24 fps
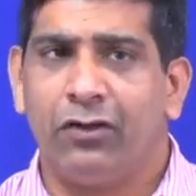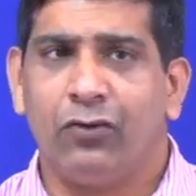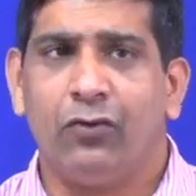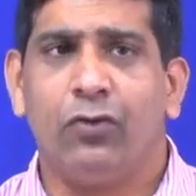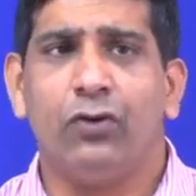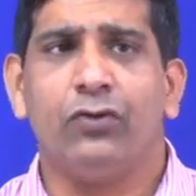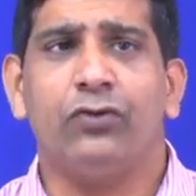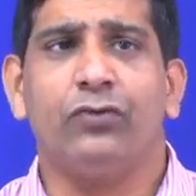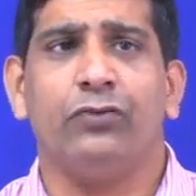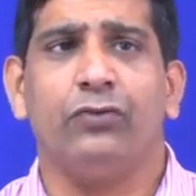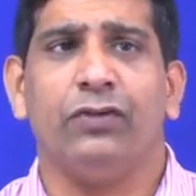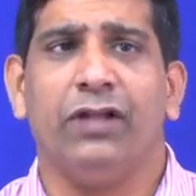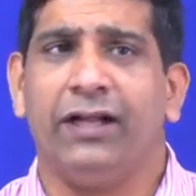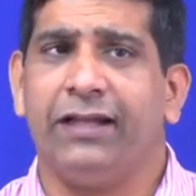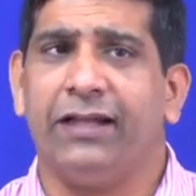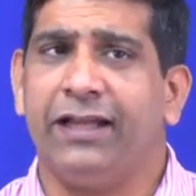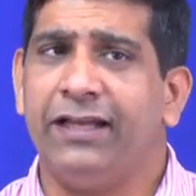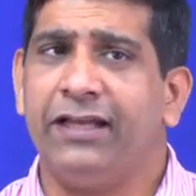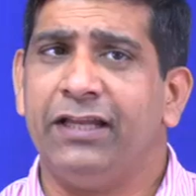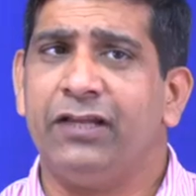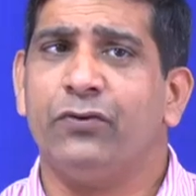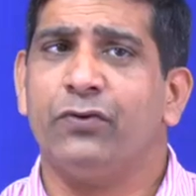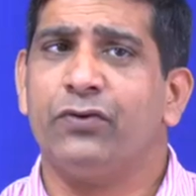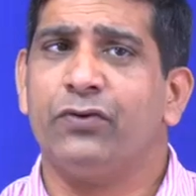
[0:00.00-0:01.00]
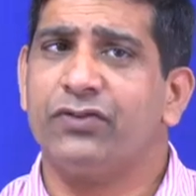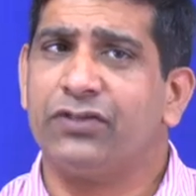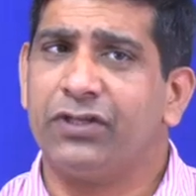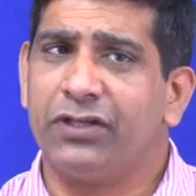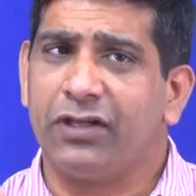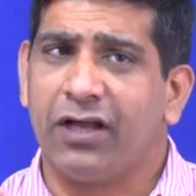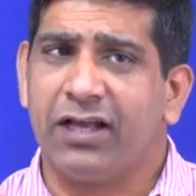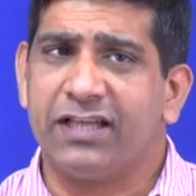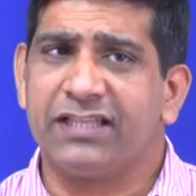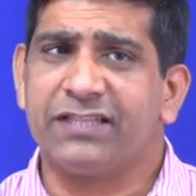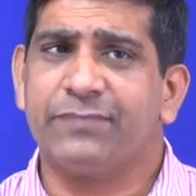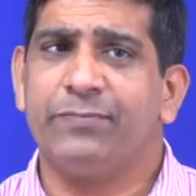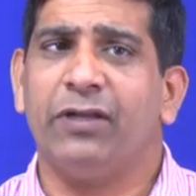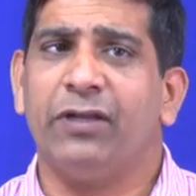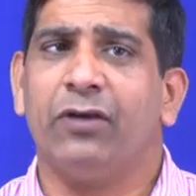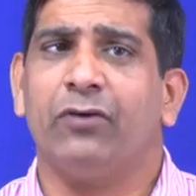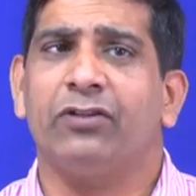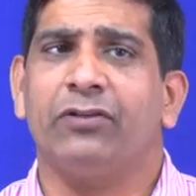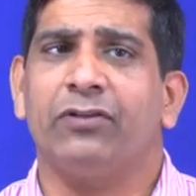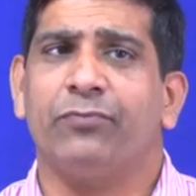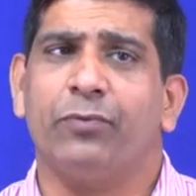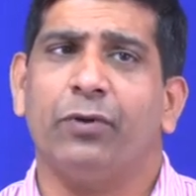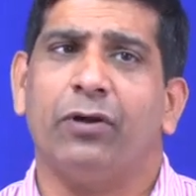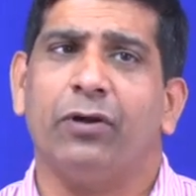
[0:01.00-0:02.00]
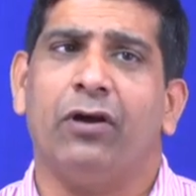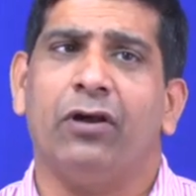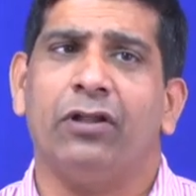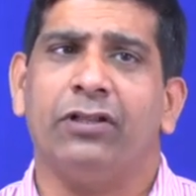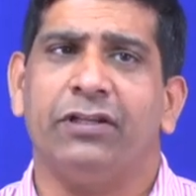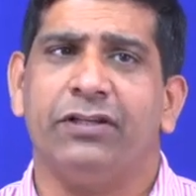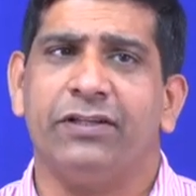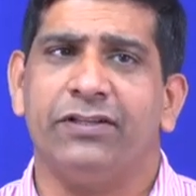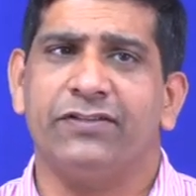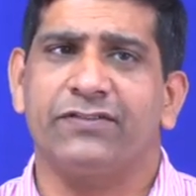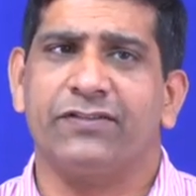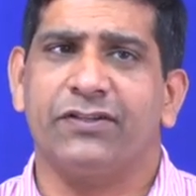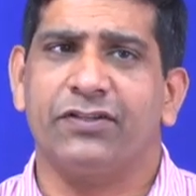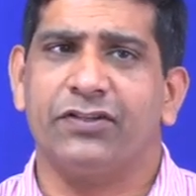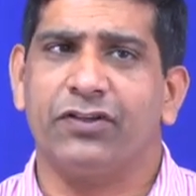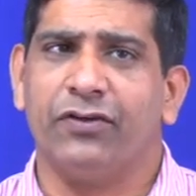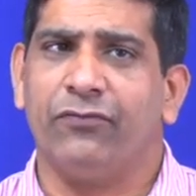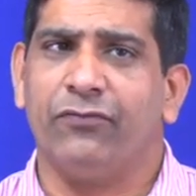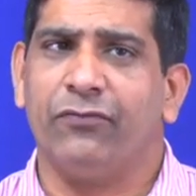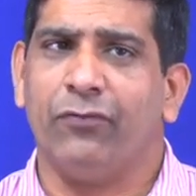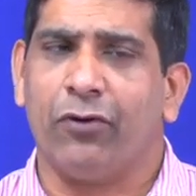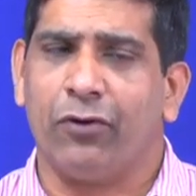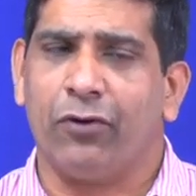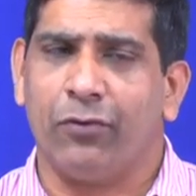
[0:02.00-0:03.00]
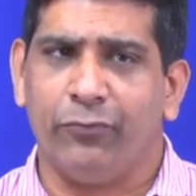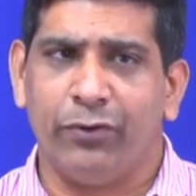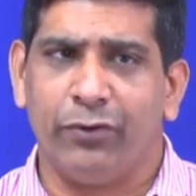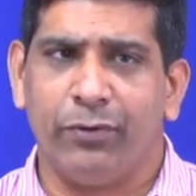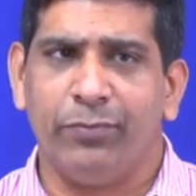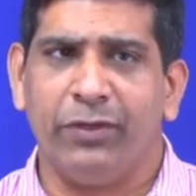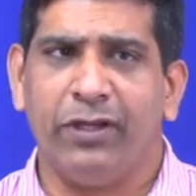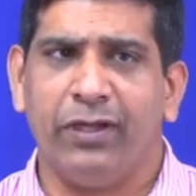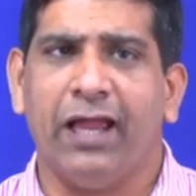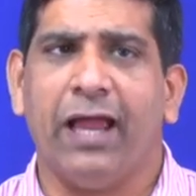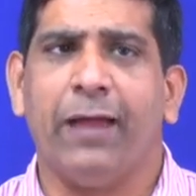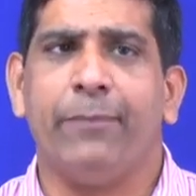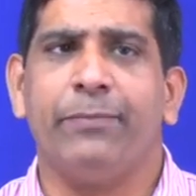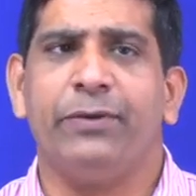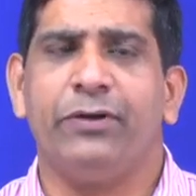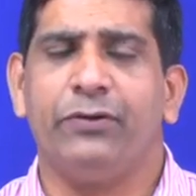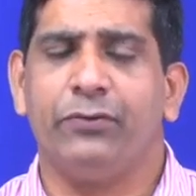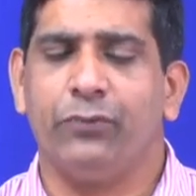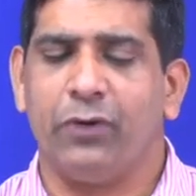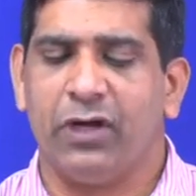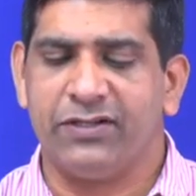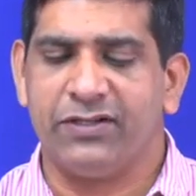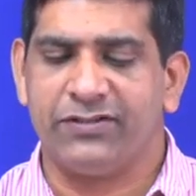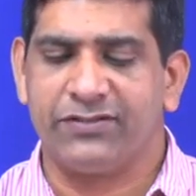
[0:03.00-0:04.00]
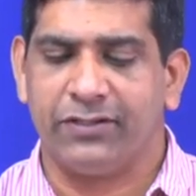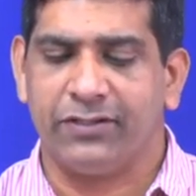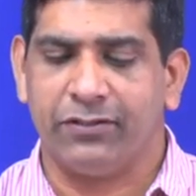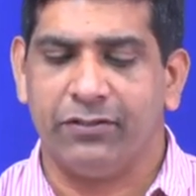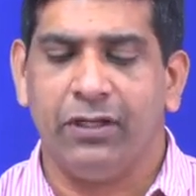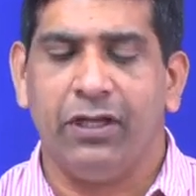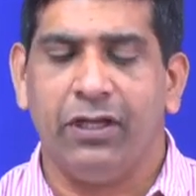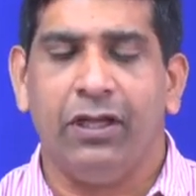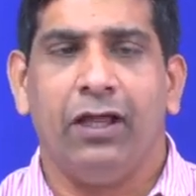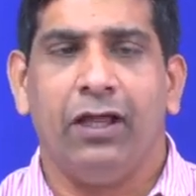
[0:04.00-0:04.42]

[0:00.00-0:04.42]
Go through that. Any question, ask me on the discussion forum. We will be happy to answer.